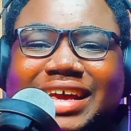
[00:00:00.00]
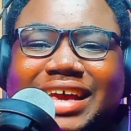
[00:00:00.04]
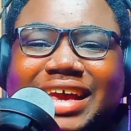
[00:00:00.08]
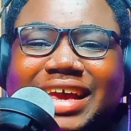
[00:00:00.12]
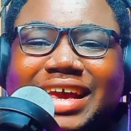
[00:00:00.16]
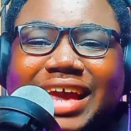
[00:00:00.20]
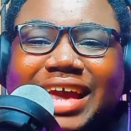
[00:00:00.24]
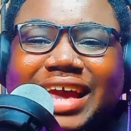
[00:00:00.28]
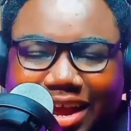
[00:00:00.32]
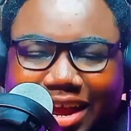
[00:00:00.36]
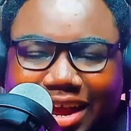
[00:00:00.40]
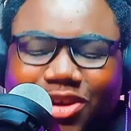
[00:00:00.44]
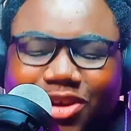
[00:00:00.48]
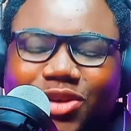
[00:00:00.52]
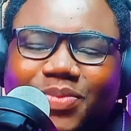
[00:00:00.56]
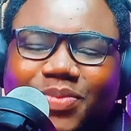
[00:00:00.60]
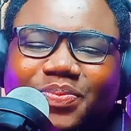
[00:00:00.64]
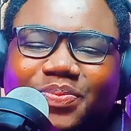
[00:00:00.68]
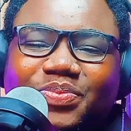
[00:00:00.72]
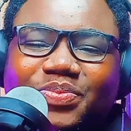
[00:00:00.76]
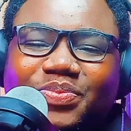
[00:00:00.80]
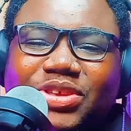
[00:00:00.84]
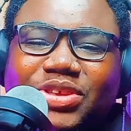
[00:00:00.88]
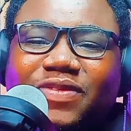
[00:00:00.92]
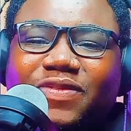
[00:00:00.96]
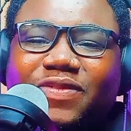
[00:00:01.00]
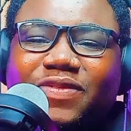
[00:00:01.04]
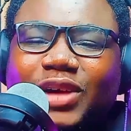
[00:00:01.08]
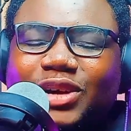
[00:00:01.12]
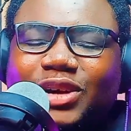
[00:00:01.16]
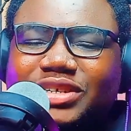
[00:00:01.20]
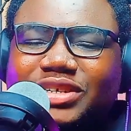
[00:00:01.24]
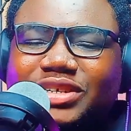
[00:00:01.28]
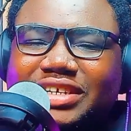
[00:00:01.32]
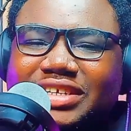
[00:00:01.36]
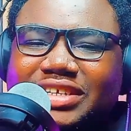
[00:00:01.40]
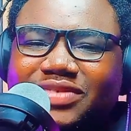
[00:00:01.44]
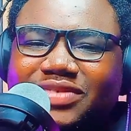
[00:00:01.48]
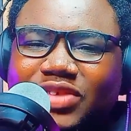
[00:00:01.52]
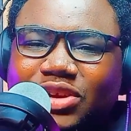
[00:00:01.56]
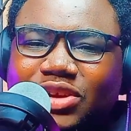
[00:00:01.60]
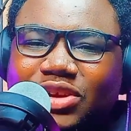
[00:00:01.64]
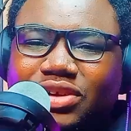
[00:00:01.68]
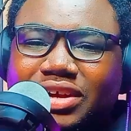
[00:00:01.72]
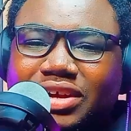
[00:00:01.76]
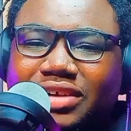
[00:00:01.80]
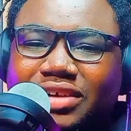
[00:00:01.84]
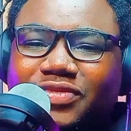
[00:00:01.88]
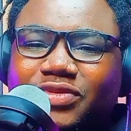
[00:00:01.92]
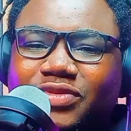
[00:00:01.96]
I hope you found this video
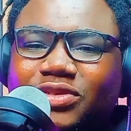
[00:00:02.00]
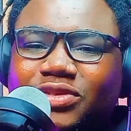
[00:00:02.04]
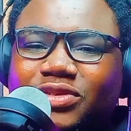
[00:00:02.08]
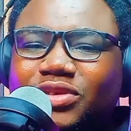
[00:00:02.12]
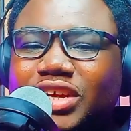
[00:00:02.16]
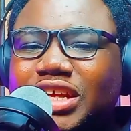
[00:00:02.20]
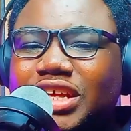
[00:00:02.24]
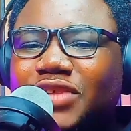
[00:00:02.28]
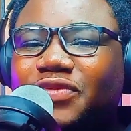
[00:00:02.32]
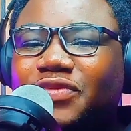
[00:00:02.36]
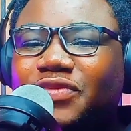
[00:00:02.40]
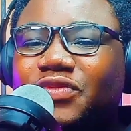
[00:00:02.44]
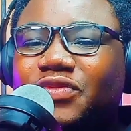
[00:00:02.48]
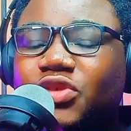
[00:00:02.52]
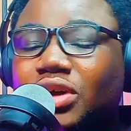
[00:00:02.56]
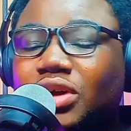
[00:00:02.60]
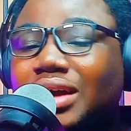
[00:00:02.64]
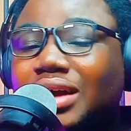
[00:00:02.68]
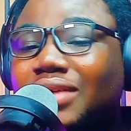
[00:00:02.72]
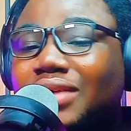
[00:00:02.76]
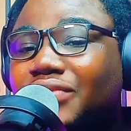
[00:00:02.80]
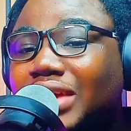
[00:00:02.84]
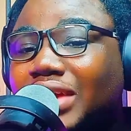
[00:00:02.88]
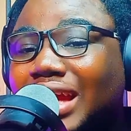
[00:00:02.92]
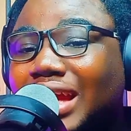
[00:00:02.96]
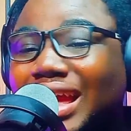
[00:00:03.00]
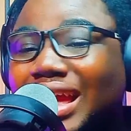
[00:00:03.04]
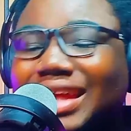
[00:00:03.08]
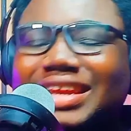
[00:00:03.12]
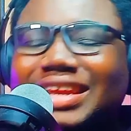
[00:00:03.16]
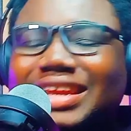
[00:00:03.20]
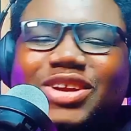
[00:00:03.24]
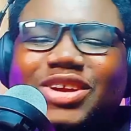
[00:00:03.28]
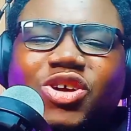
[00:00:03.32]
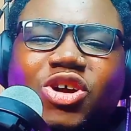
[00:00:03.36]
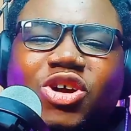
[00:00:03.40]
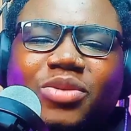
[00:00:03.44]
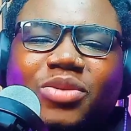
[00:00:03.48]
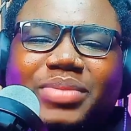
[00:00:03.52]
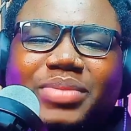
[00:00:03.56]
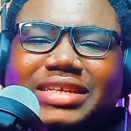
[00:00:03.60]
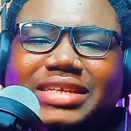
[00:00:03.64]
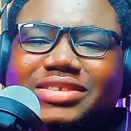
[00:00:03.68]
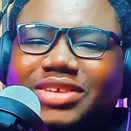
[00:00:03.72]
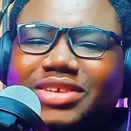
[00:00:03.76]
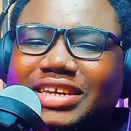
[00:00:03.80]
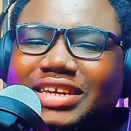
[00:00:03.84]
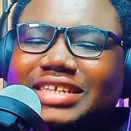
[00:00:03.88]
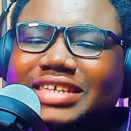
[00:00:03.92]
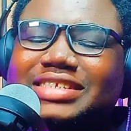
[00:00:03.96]
helpful. If you have any
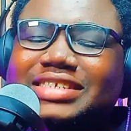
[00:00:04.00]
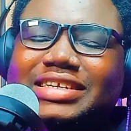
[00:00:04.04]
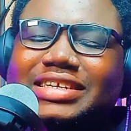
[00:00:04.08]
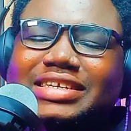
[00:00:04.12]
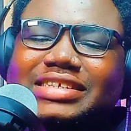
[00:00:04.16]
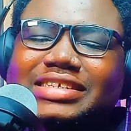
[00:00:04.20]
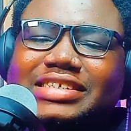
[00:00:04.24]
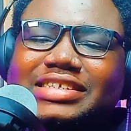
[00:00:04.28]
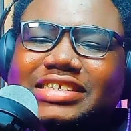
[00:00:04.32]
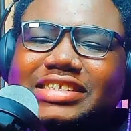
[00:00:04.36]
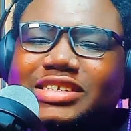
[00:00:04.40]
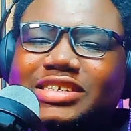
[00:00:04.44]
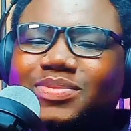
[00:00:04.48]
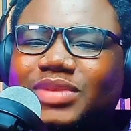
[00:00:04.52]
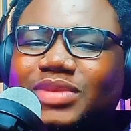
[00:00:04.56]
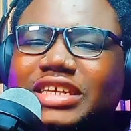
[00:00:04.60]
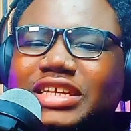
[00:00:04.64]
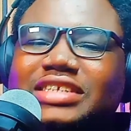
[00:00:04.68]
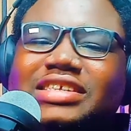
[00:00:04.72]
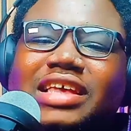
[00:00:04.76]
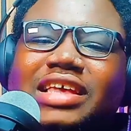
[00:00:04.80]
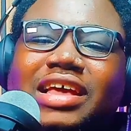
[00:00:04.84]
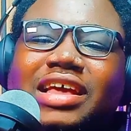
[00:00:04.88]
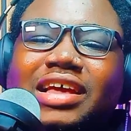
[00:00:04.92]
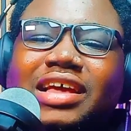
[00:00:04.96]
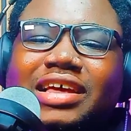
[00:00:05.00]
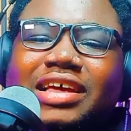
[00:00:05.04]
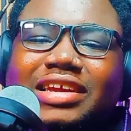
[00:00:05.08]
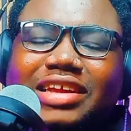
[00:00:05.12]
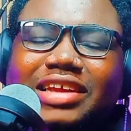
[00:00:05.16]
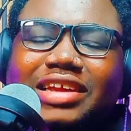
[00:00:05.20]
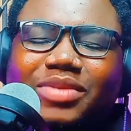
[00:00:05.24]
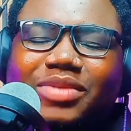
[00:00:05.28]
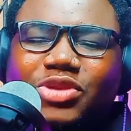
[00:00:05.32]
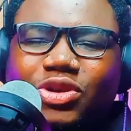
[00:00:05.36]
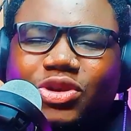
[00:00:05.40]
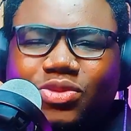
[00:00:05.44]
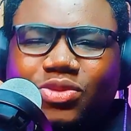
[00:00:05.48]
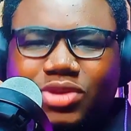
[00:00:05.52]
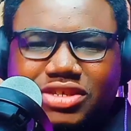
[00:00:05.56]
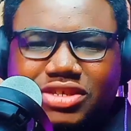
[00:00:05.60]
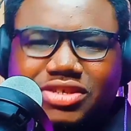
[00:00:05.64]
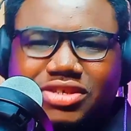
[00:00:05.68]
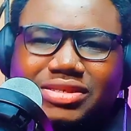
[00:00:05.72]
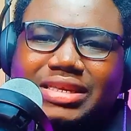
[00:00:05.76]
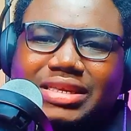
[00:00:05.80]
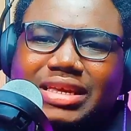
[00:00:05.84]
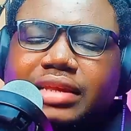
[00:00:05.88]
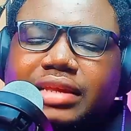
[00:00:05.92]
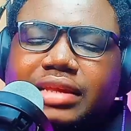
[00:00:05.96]
comments or any suggestions, please let me know what
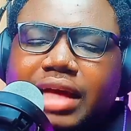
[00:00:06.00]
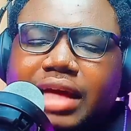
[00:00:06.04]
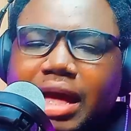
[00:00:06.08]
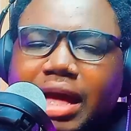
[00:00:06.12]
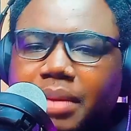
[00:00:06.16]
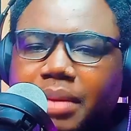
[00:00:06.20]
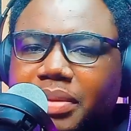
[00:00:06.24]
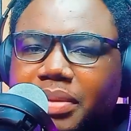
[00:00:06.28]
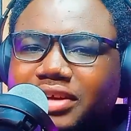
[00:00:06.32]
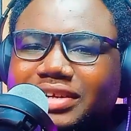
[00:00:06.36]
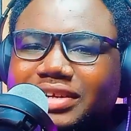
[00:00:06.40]
you think about the